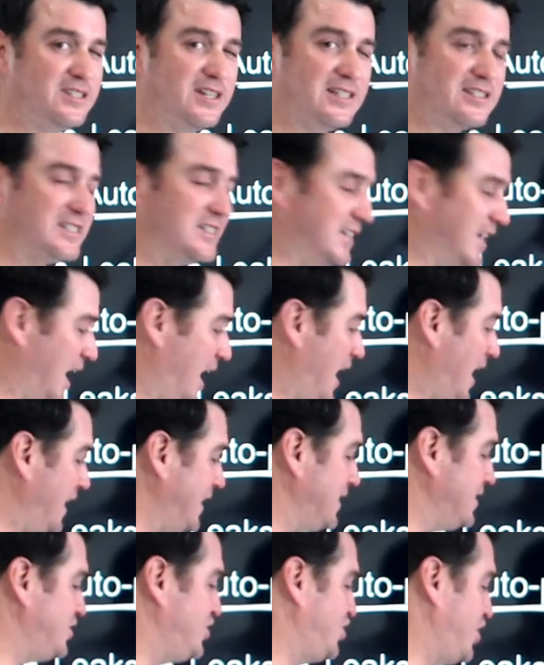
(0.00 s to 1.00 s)
does
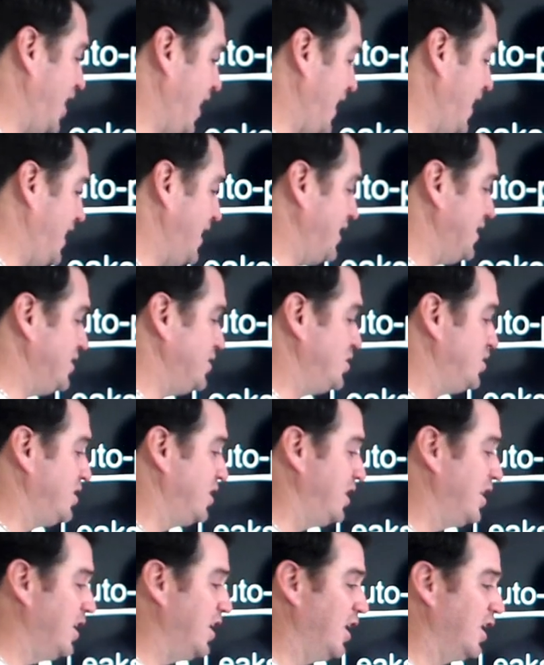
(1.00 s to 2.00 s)
not
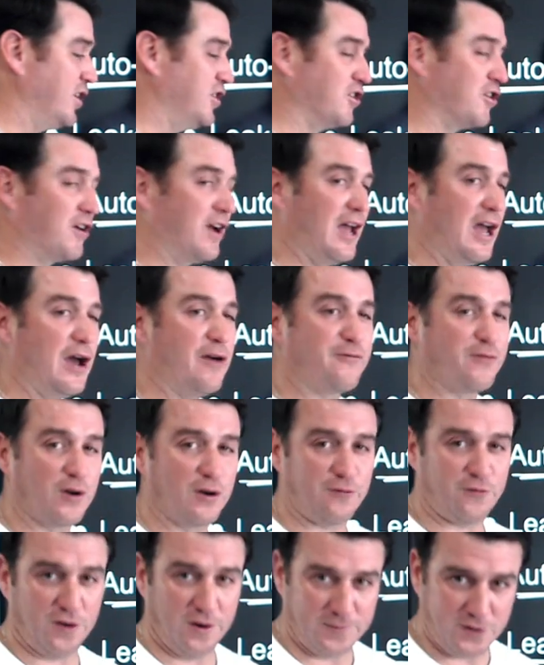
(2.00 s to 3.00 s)
change your
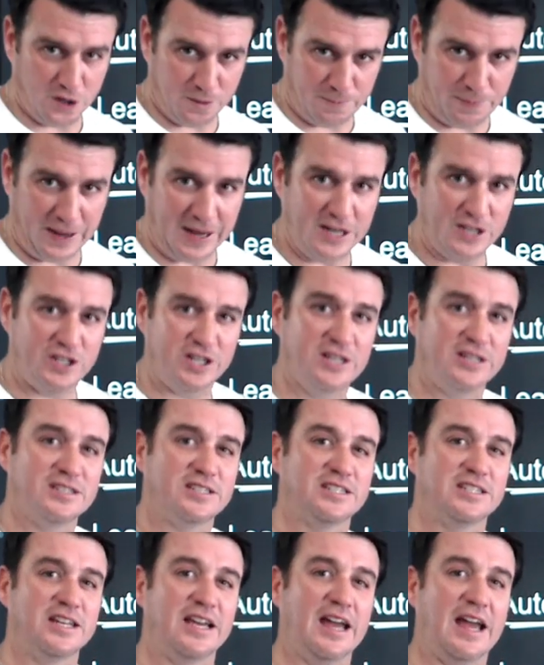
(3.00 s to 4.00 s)
effort from your
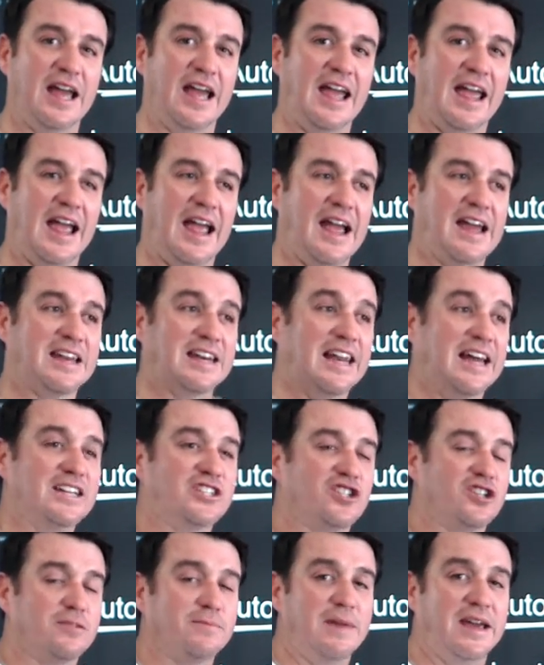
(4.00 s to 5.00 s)
patients
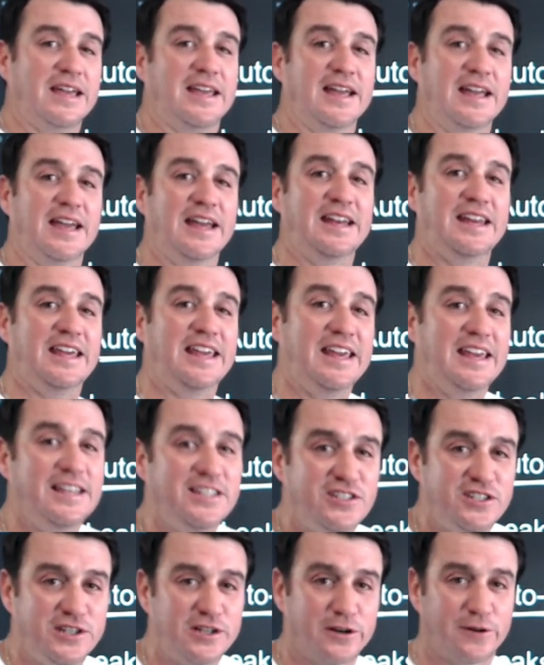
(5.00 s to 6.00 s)
unless you're making it
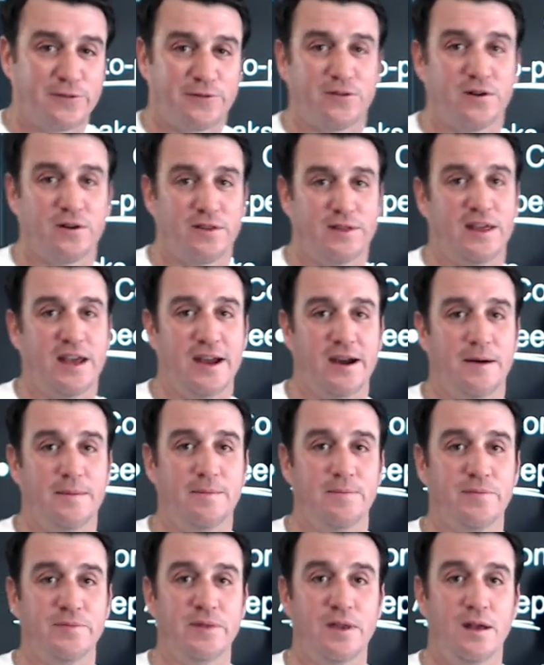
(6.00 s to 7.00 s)
easier for
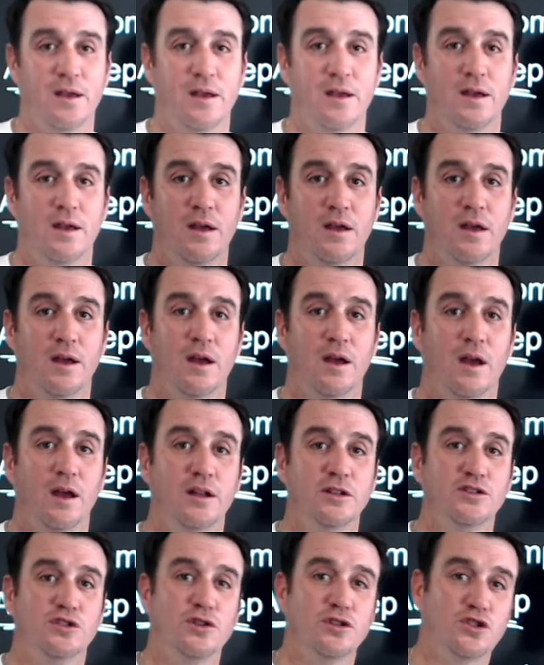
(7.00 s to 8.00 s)
them
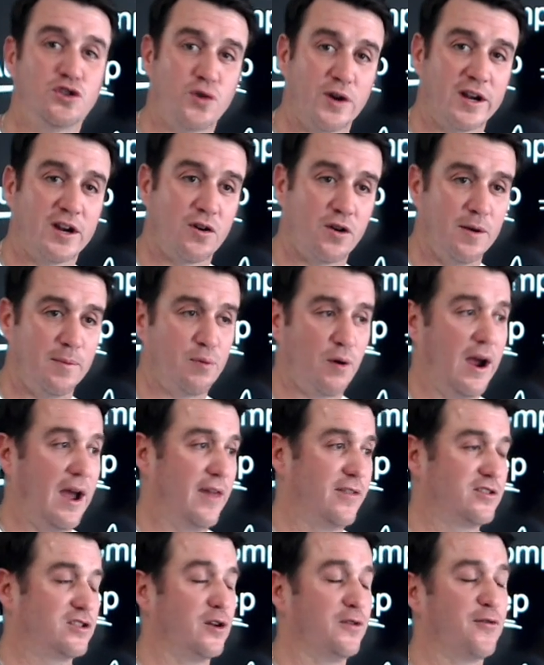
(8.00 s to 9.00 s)
to trigger a
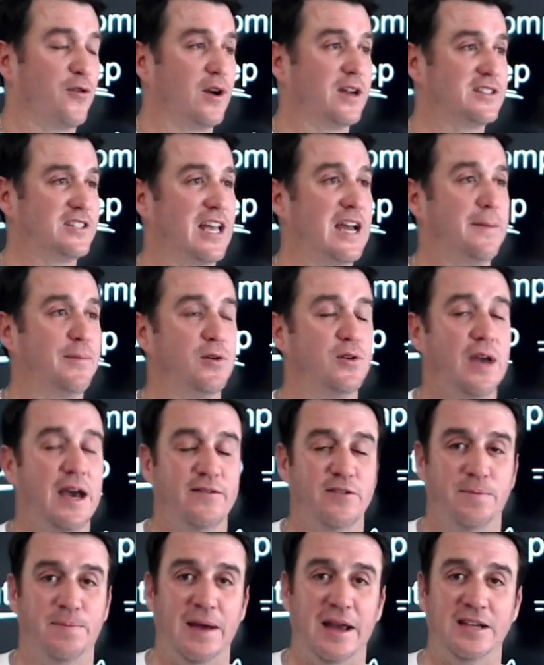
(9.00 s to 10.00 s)
breath. So for example, you
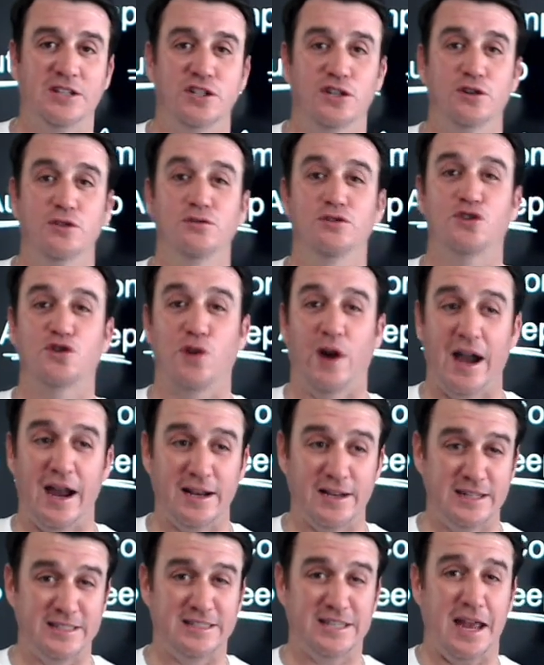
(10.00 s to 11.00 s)
have a patient who's
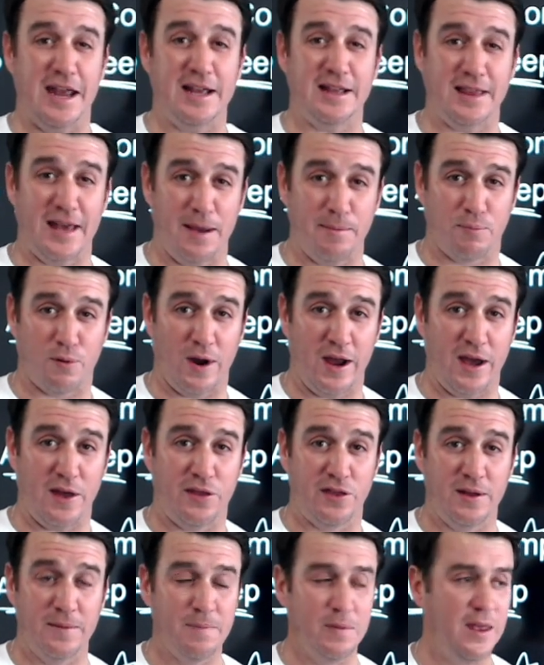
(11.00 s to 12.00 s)
trying to take that
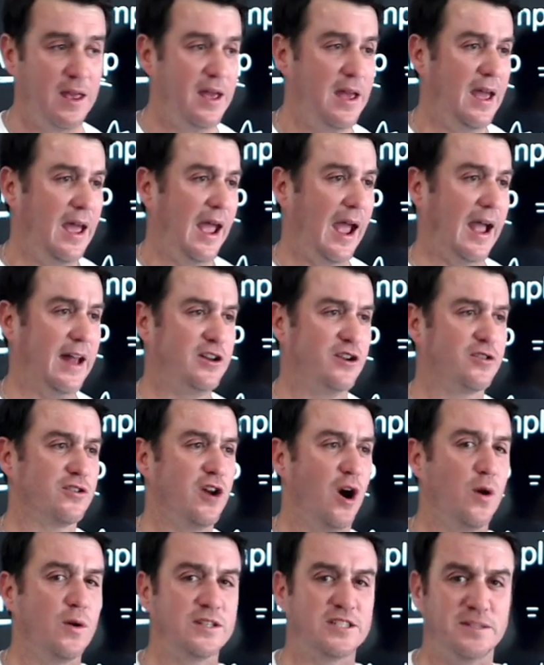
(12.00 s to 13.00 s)
breath and you
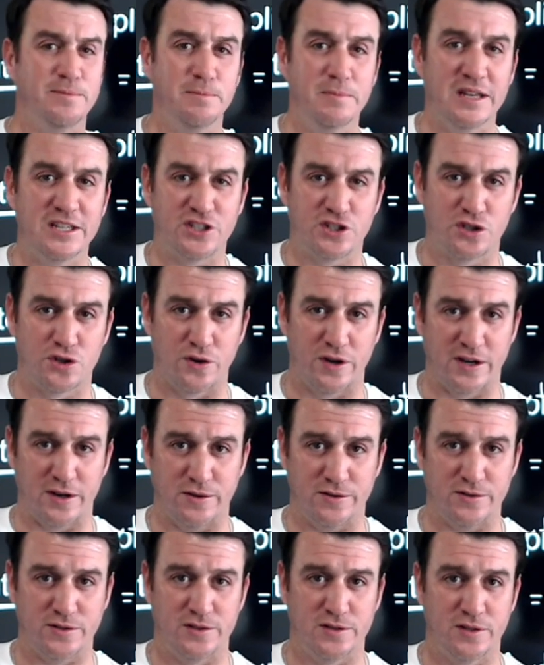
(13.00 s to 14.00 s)
notice missed
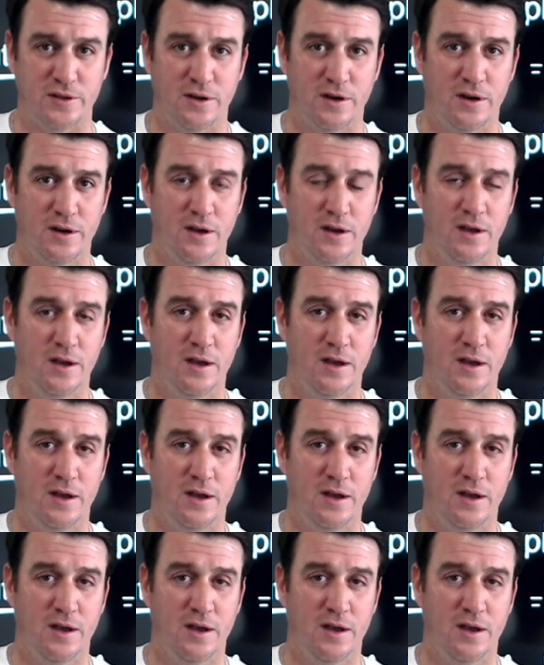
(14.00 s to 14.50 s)
triggers.